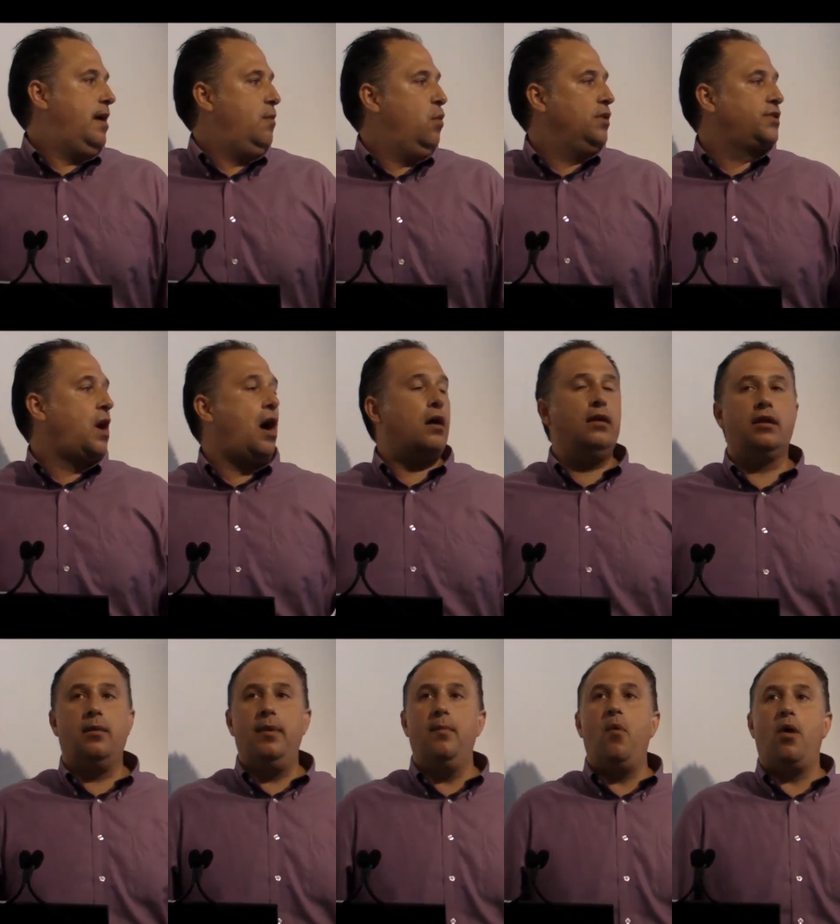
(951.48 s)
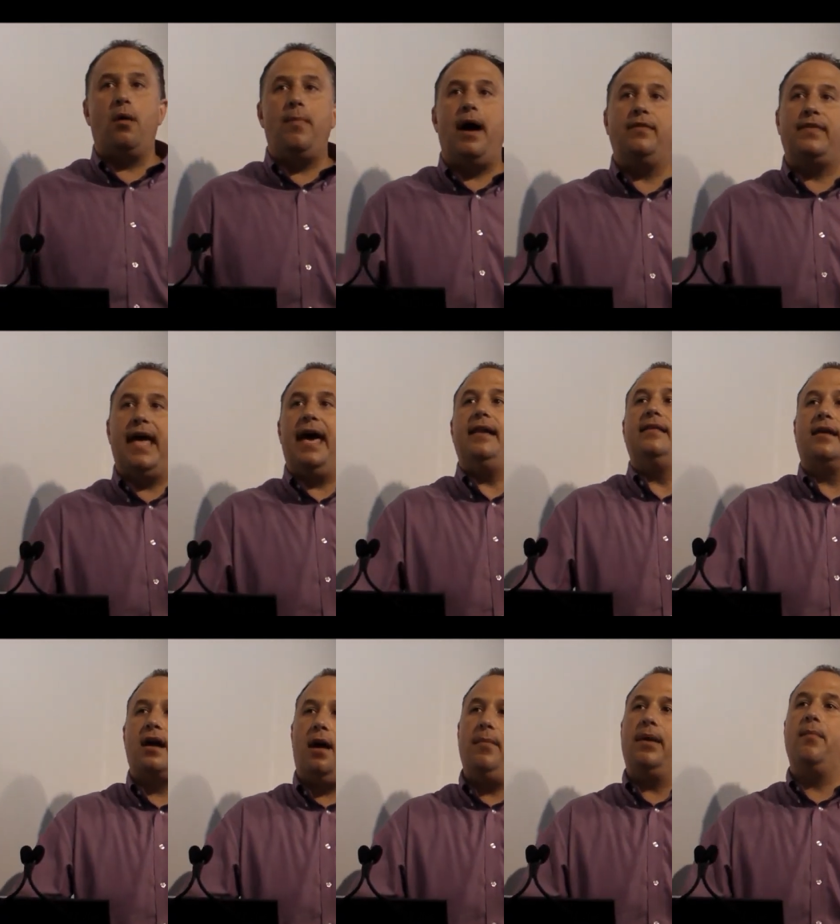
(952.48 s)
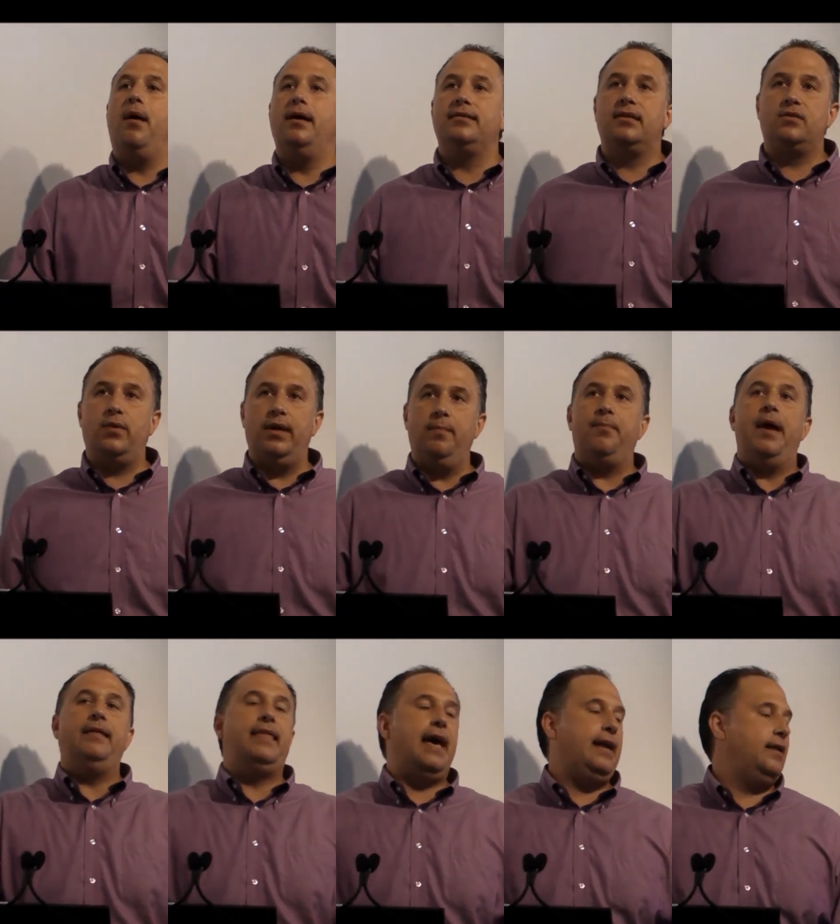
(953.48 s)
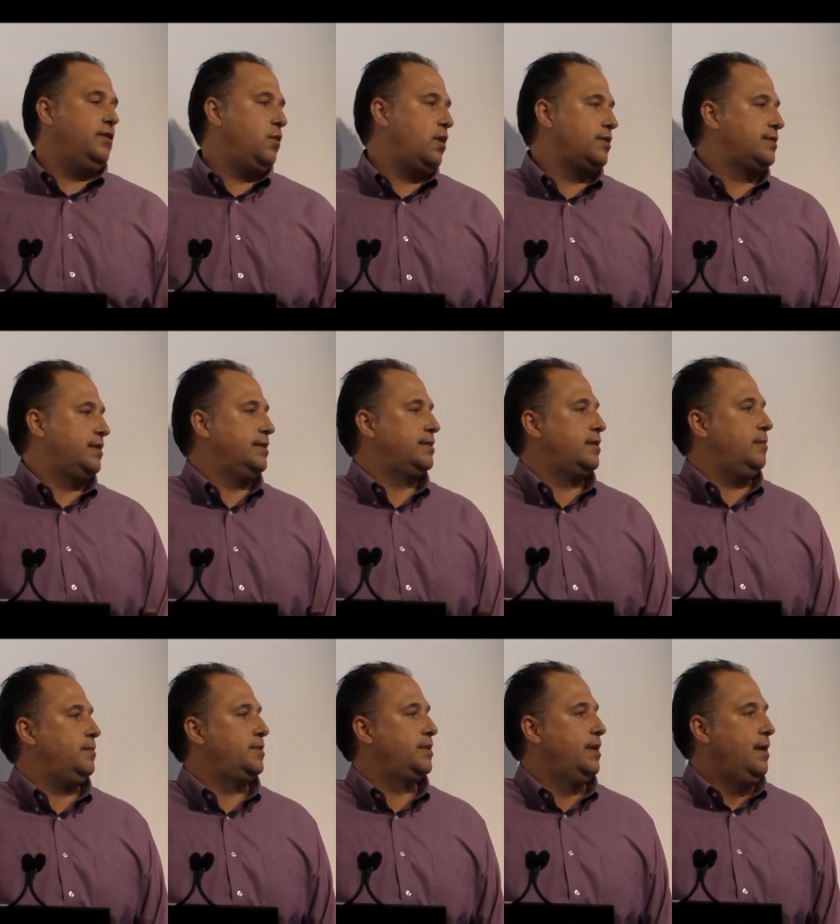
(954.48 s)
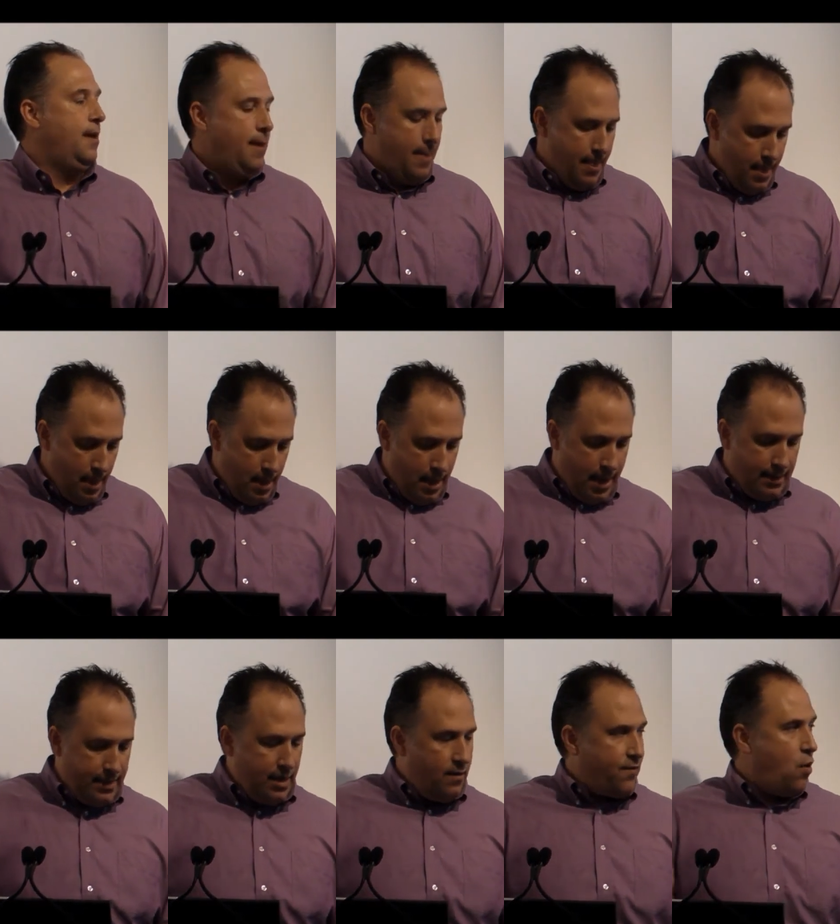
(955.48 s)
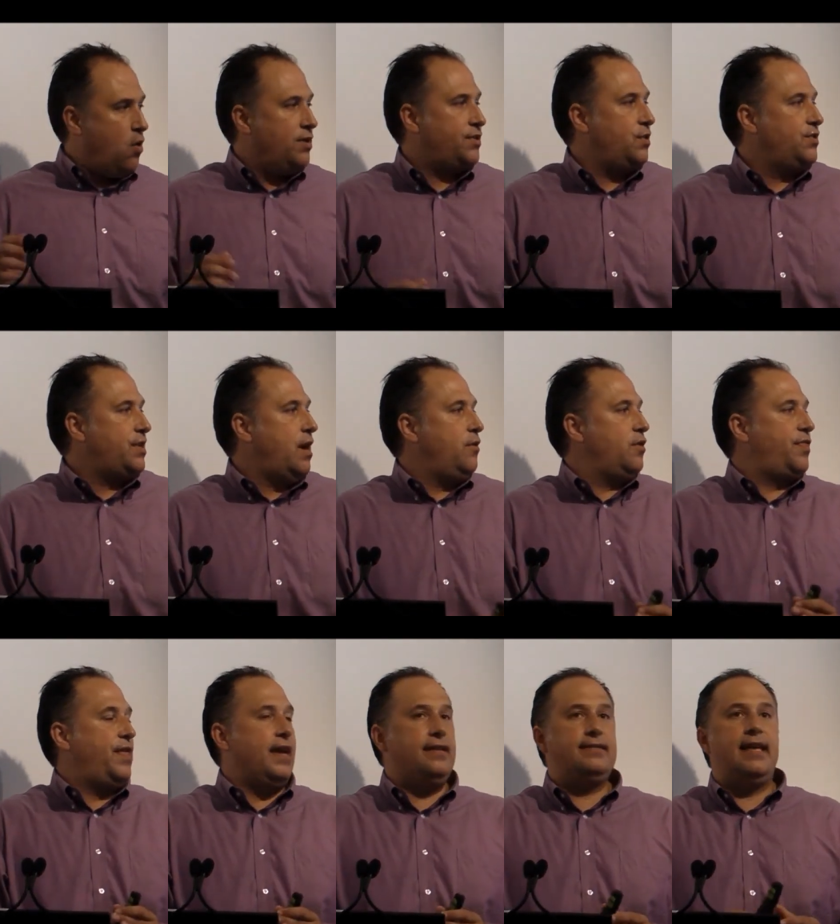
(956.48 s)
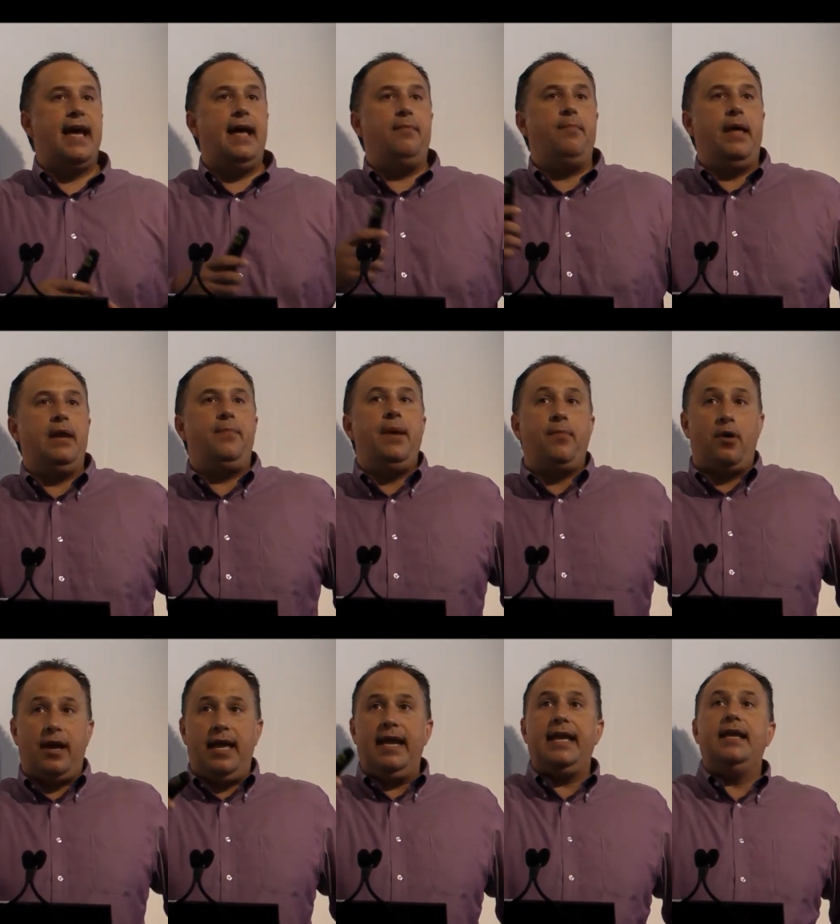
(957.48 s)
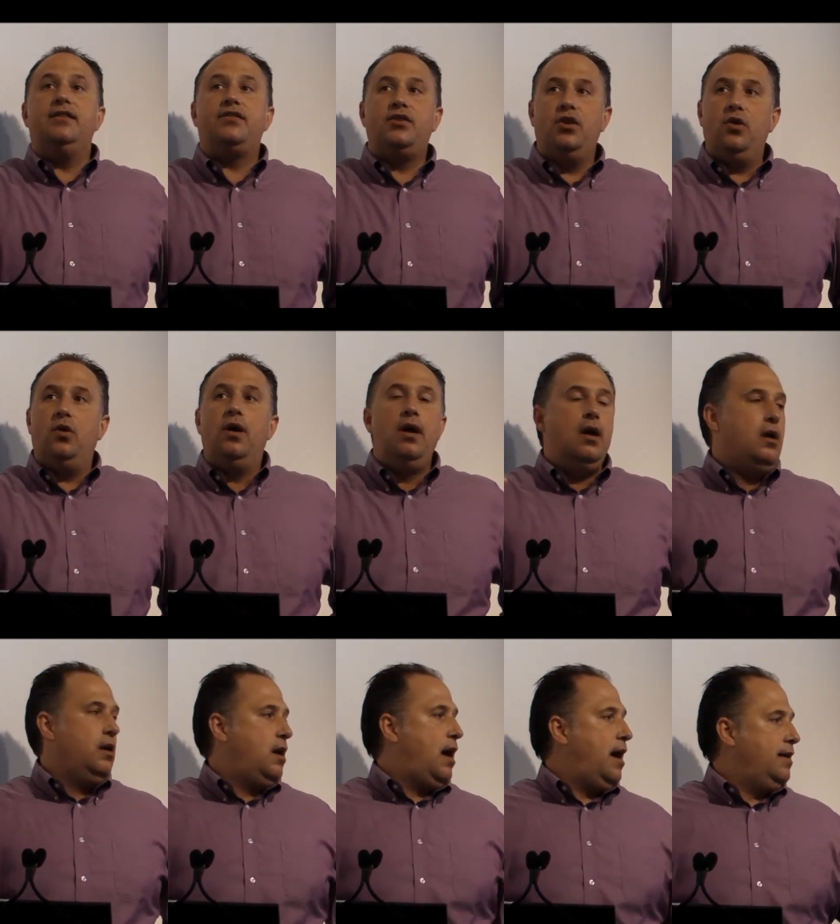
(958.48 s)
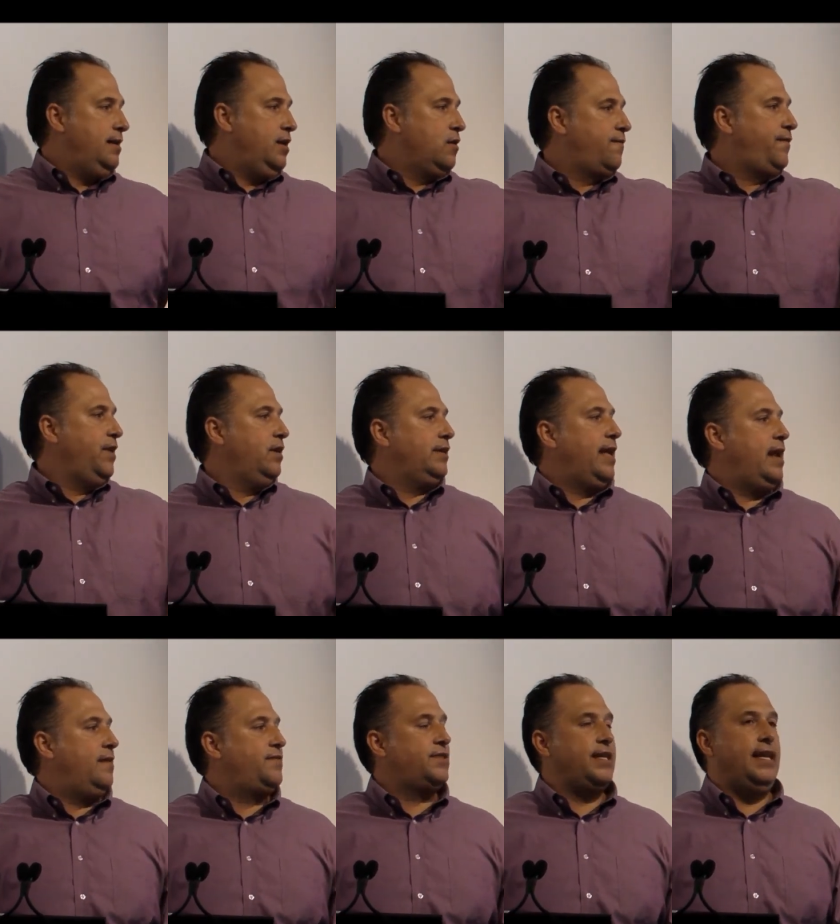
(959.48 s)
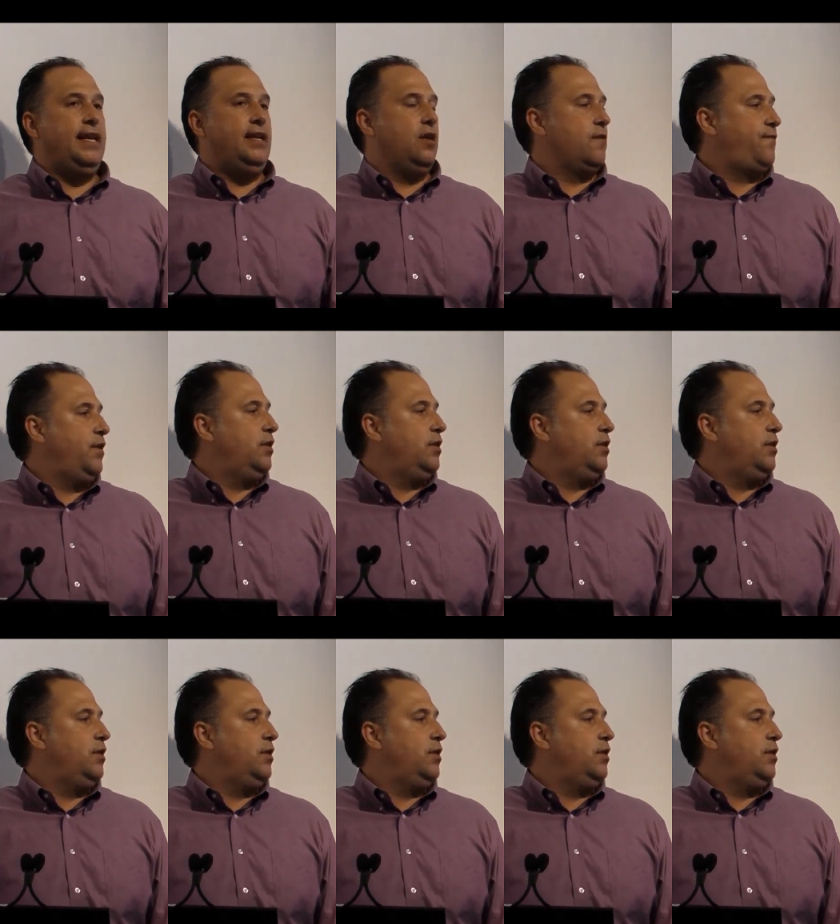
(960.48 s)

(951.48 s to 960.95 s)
And we'll talk a little bit more about that in the coming months as we embed that into our systems. And then, of course, there's other things that many people are getting into, near field NFC, near